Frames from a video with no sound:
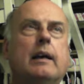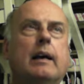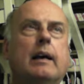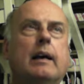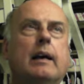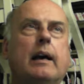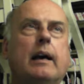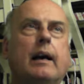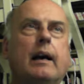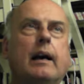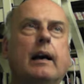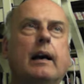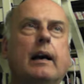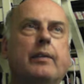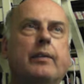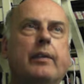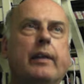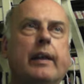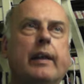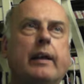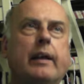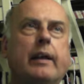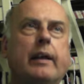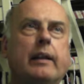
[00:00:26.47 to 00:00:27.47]

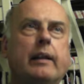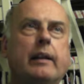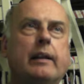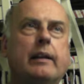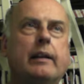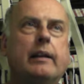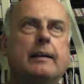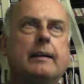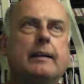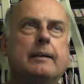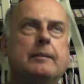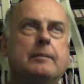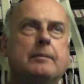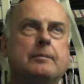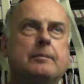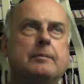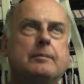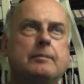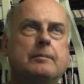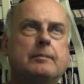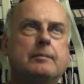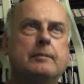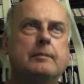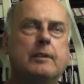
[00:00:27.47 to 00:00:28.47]
They'll
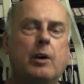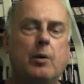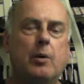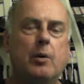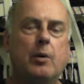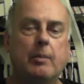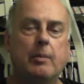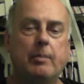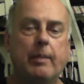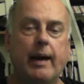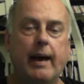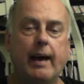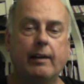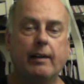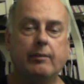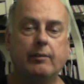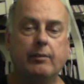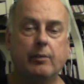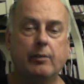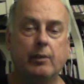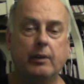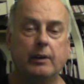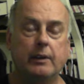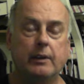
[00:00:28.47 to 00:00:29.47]
go to bat
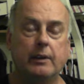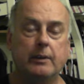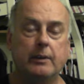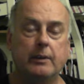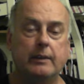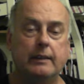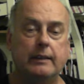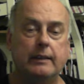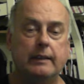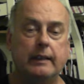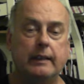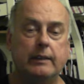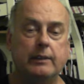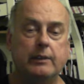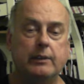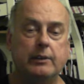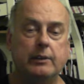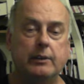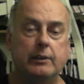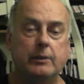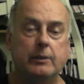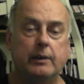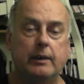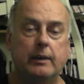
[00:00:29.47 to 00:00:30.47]
for you and get
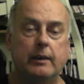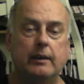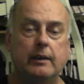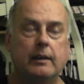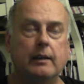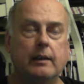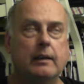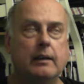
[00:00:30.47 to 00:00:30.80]
you.